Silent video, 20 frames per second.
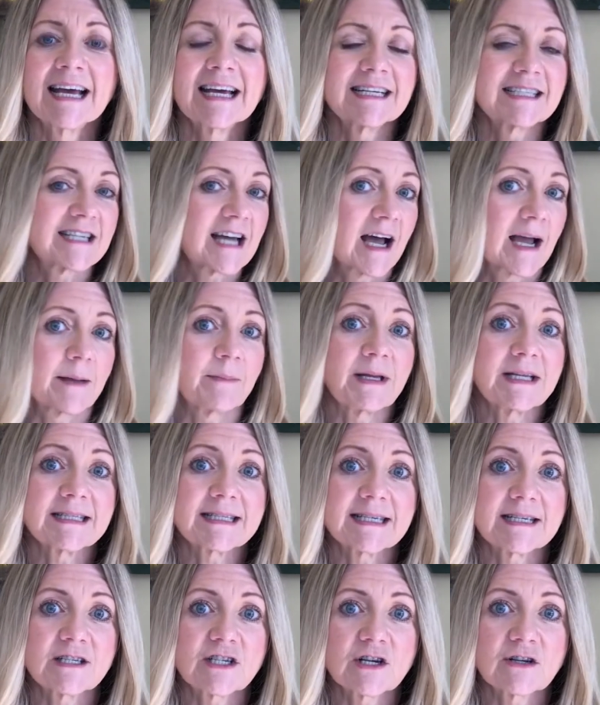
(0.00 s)
timing
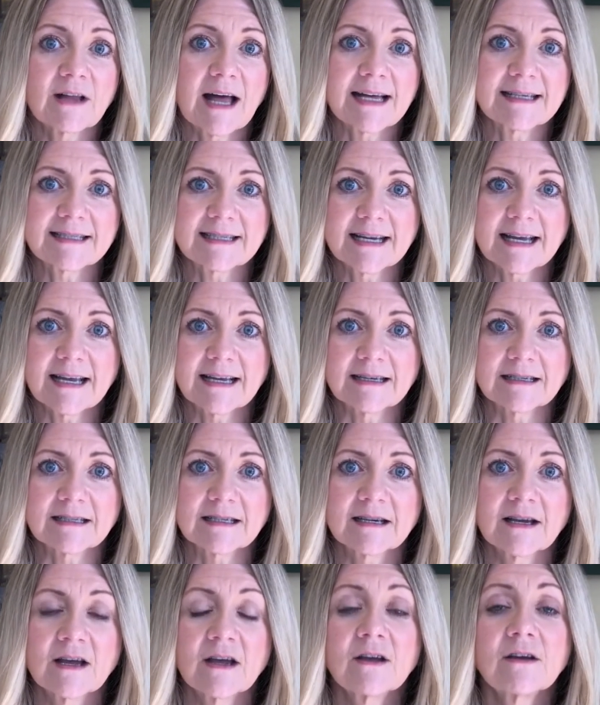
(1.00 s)
since you last ate,
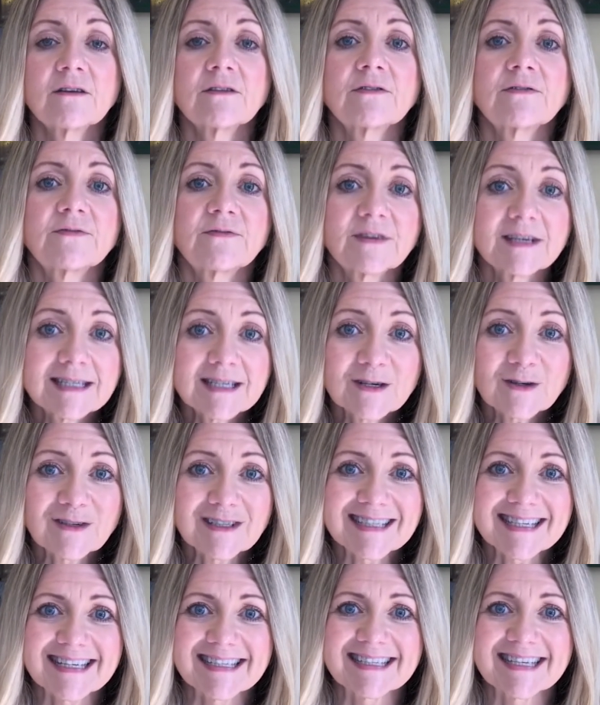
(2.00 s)
physical
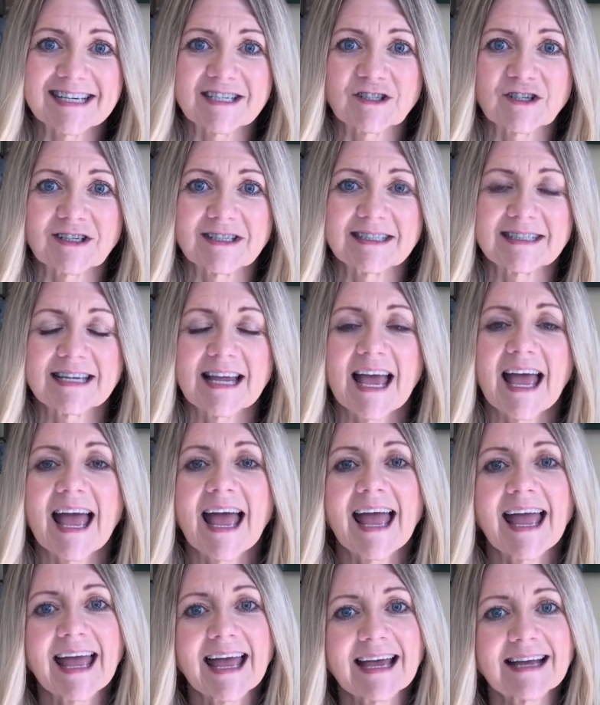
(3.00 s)
sensations,
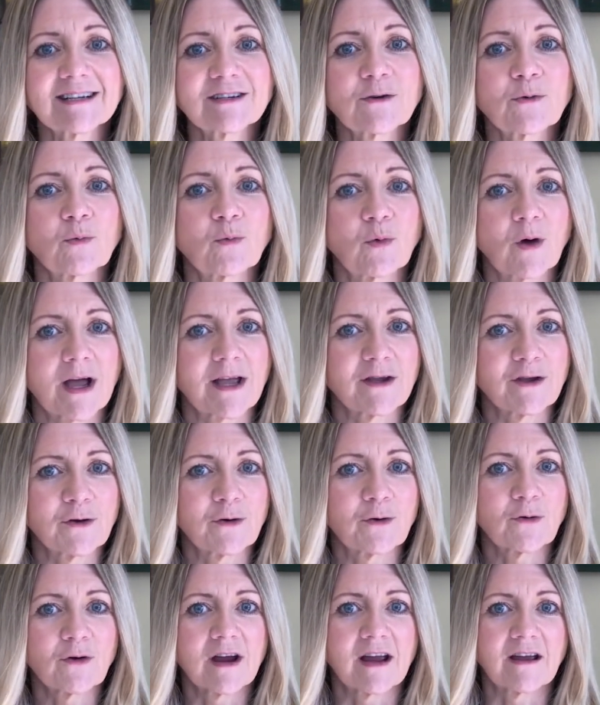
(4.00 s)
and what you
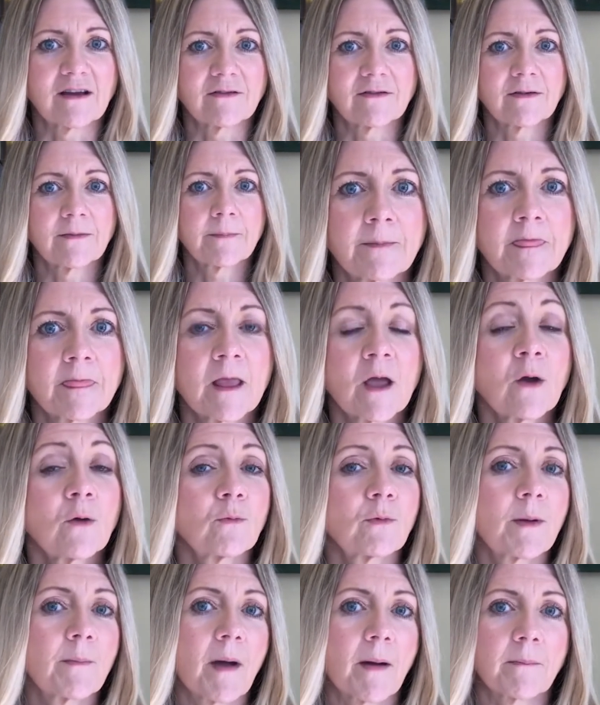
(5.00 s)
crave.
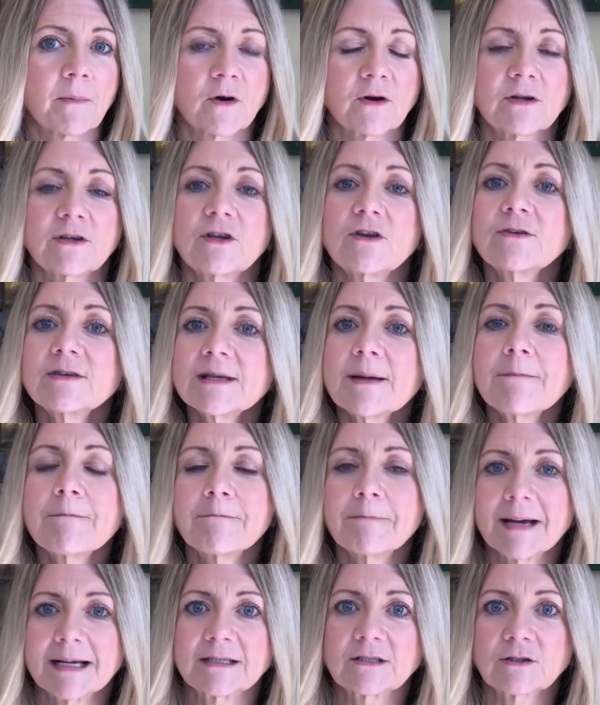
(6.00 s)
Remember, use a
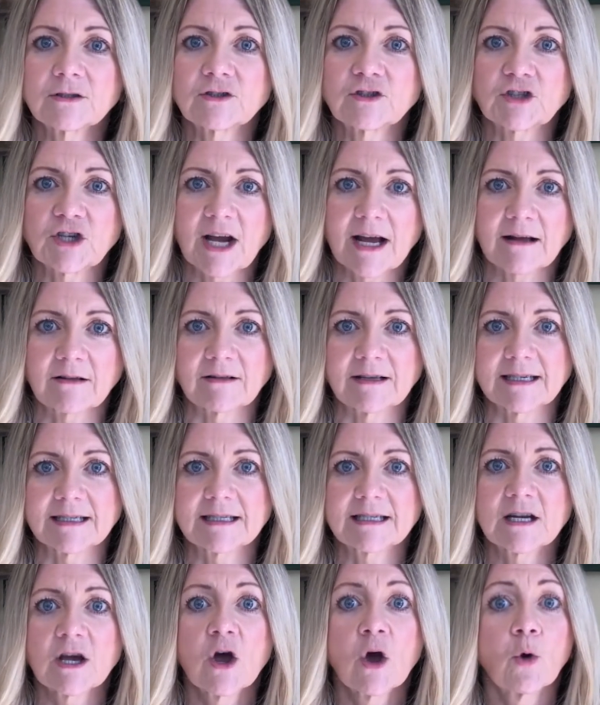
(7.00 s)
mental
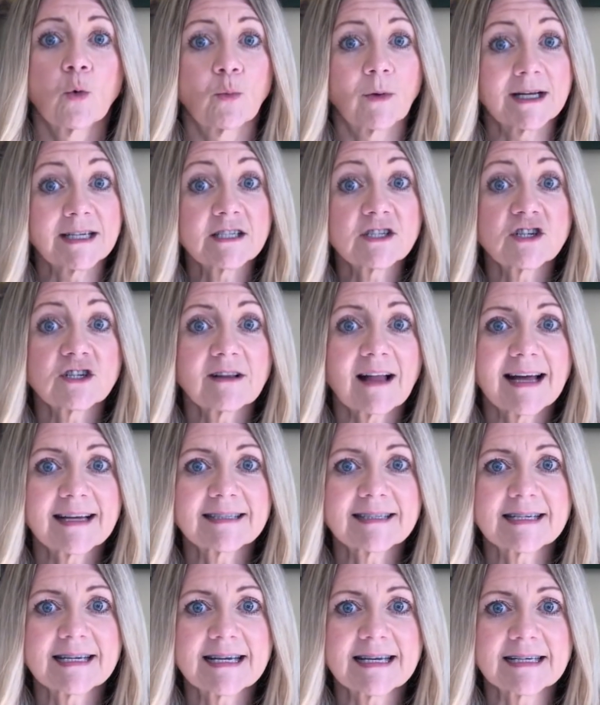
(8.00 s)
checklist. When did you
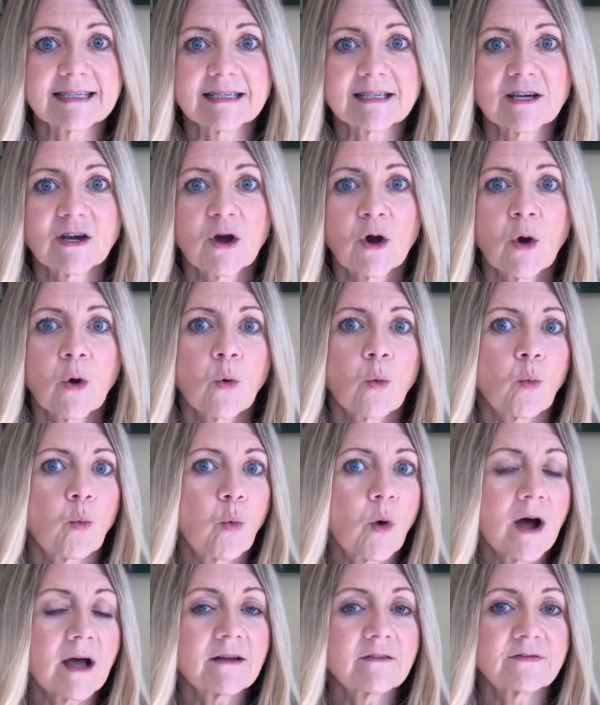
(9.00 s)
last eat?
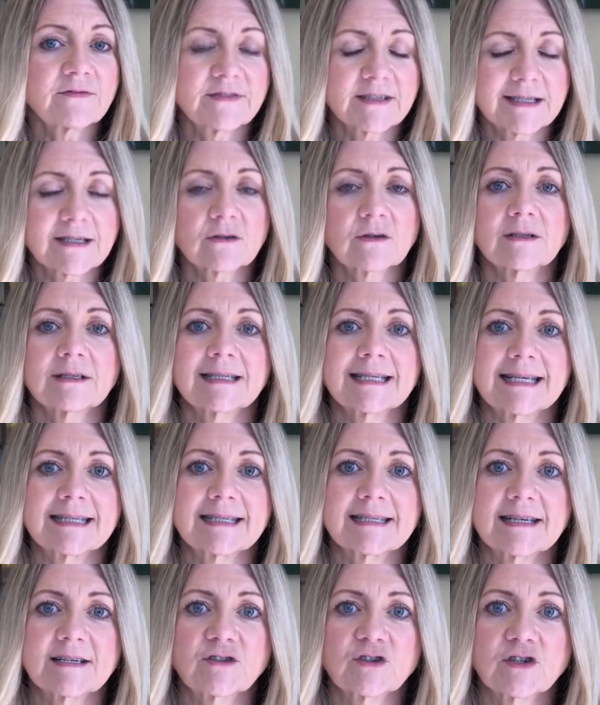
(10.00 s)
What physical
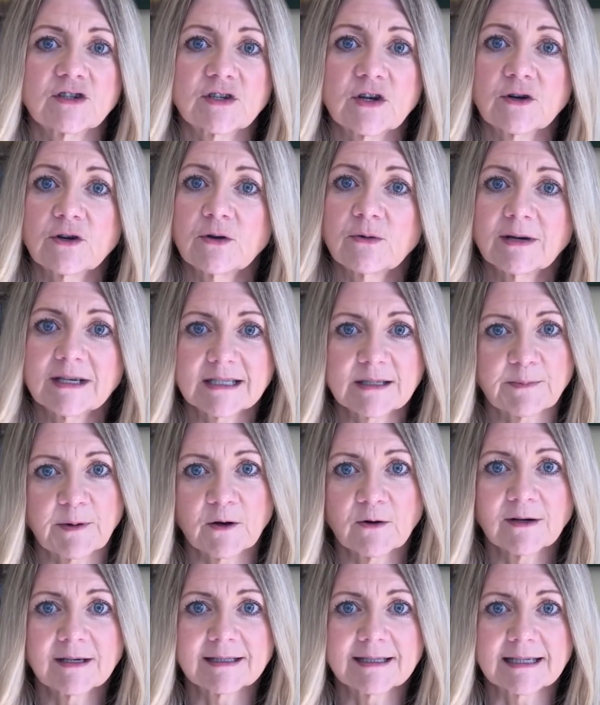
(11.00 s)
sensations are you
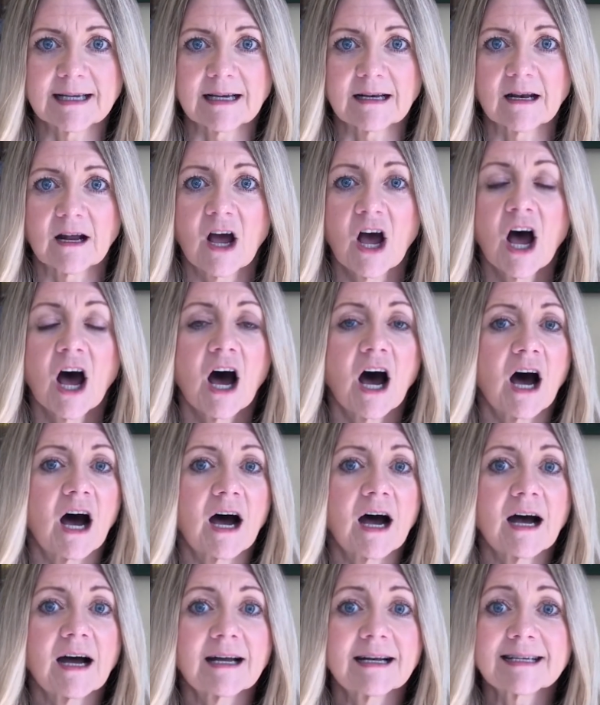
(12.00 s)
experiencing?
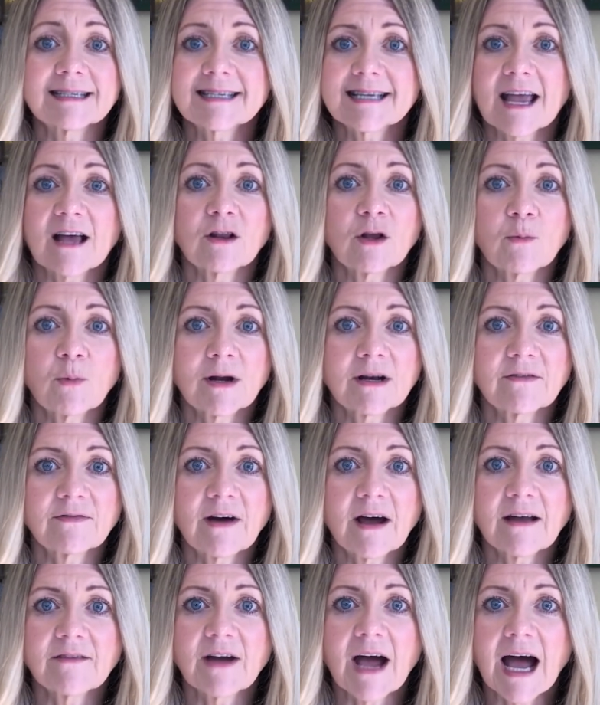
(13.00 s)
On a scale of 1 to
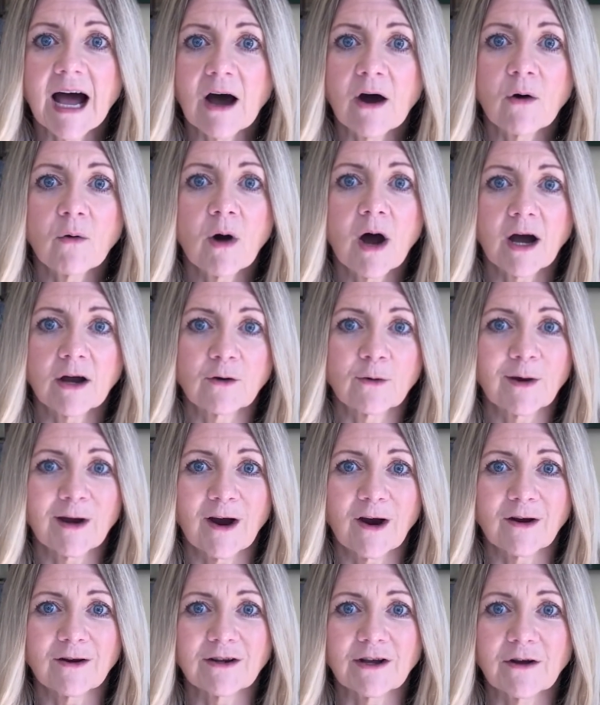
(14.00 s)
5, how hungry
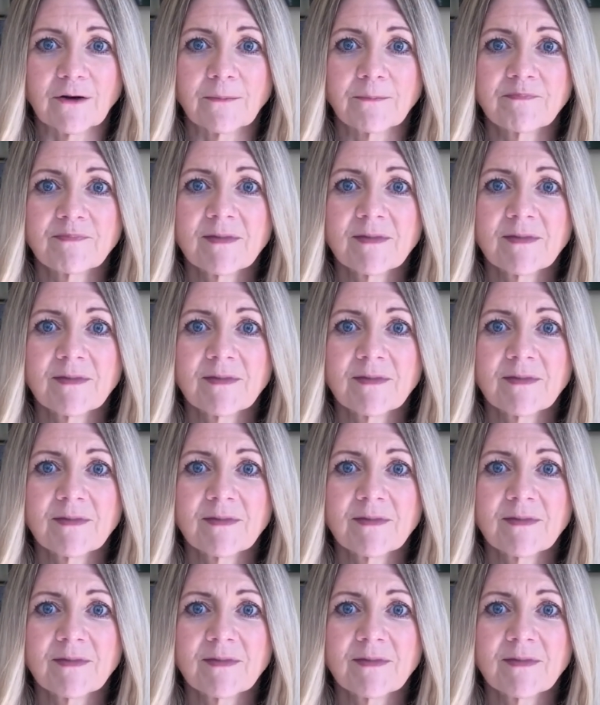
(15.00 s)
are you?